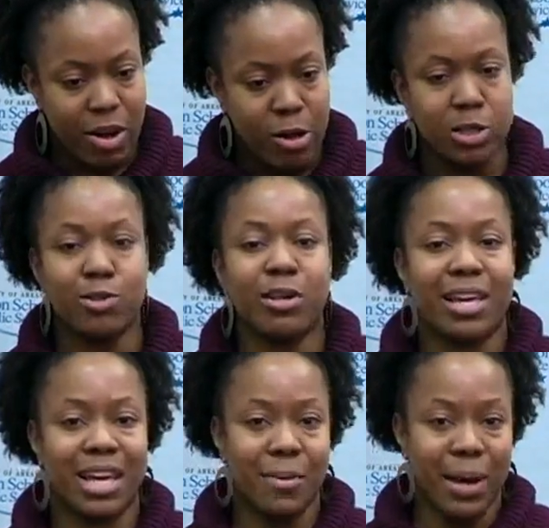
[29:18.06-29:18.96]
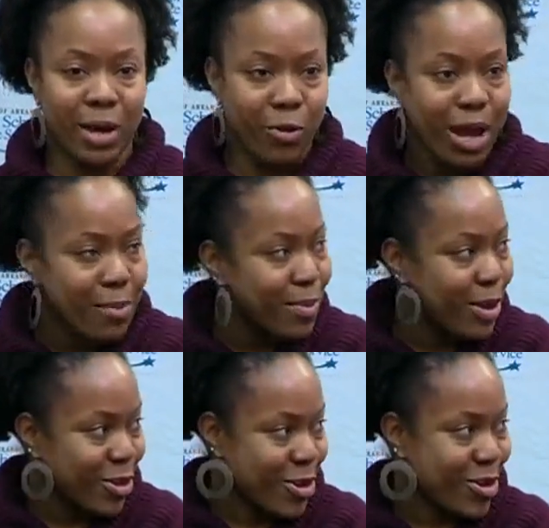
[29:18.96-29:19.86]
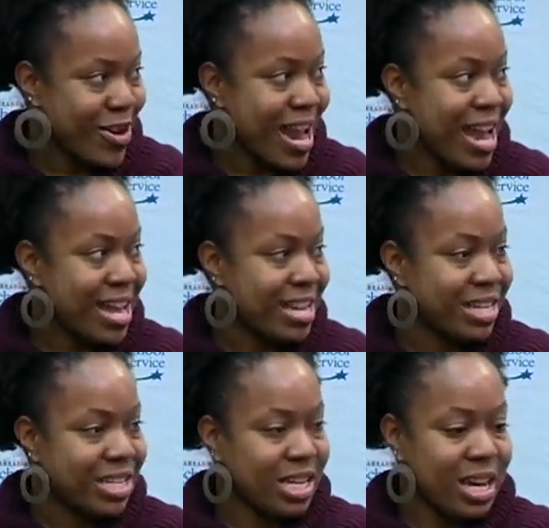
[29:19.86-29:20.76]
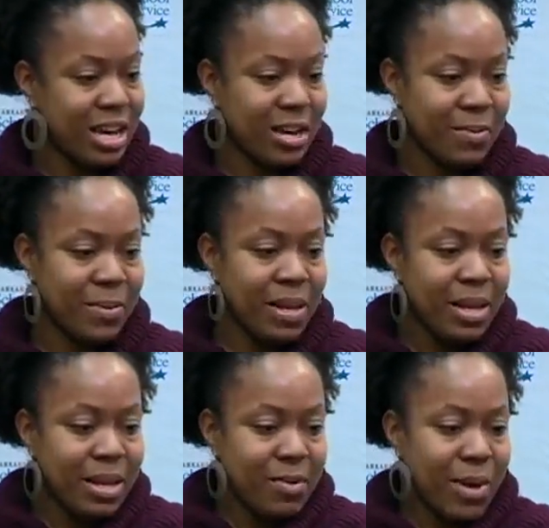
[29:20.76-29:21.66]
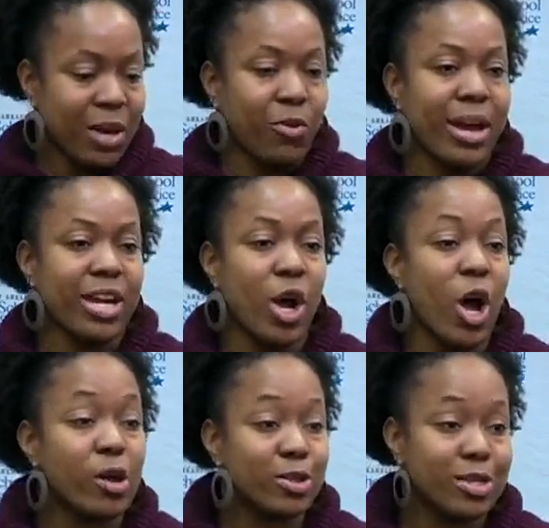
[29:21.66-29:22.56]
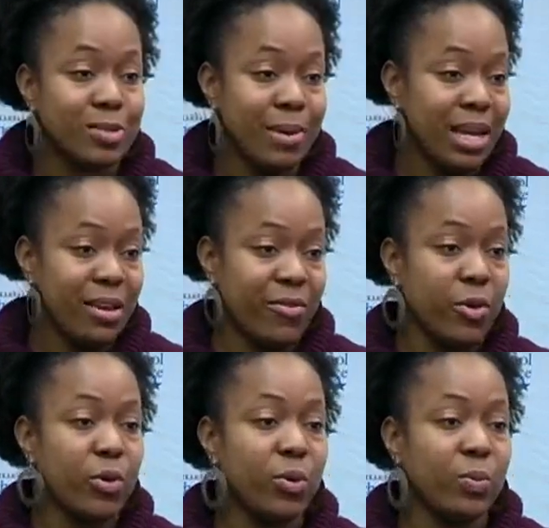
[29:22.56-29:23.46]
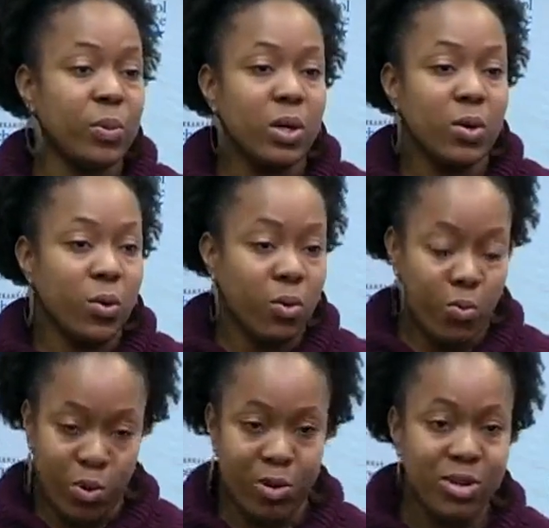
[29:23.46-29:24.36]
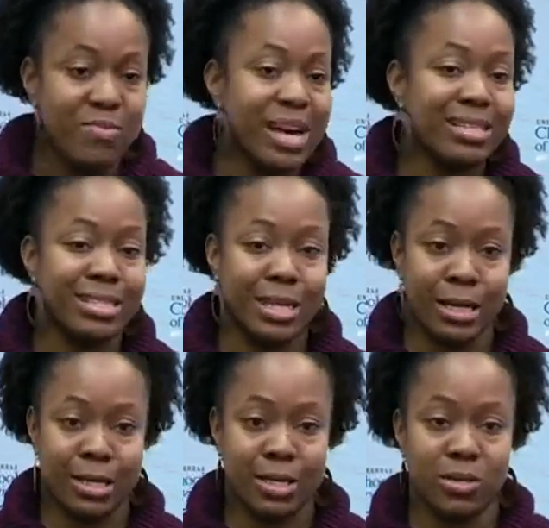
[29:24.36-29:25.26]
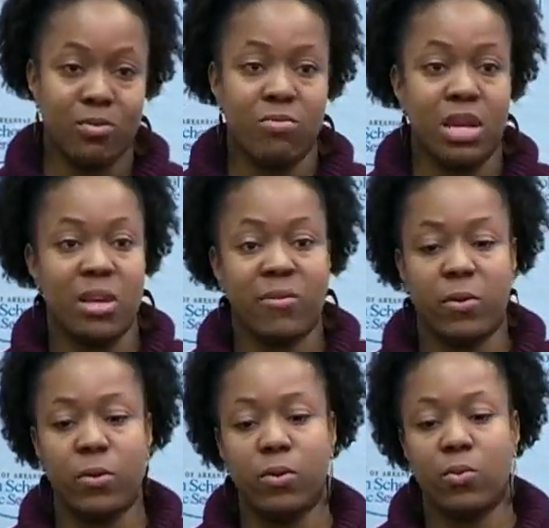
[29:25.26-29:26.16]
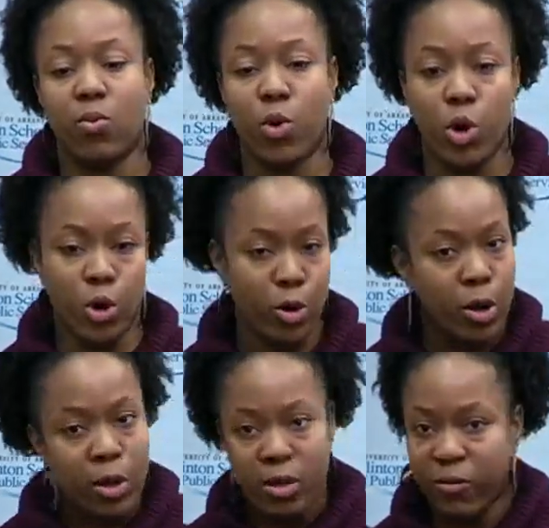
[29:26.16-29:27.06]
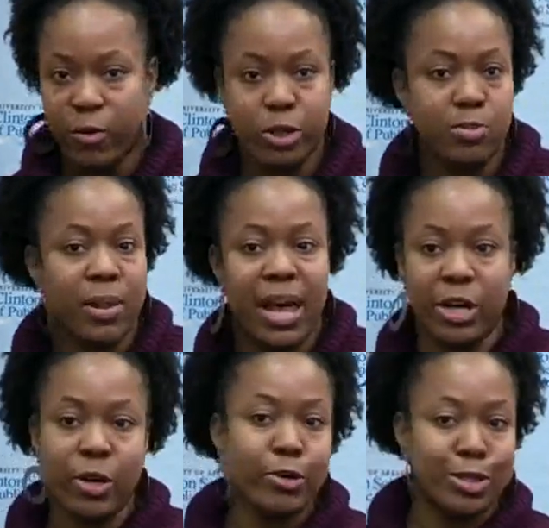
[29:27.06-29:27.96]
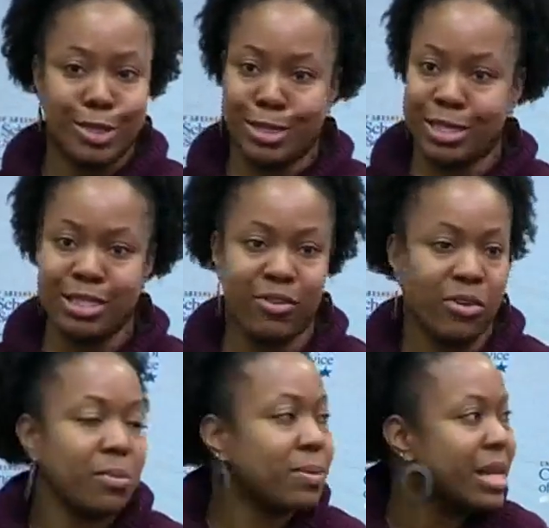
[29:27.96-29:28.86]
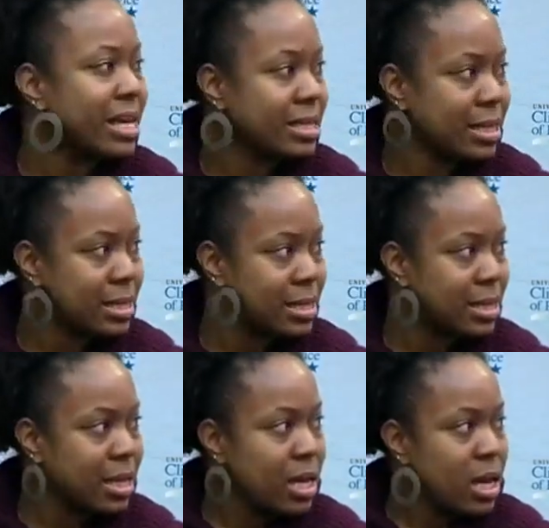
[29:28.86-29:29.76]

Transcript: Also looking at my grandmother and my grand aunts, many of whom were domestics, many of whom were the first black nurses in different places.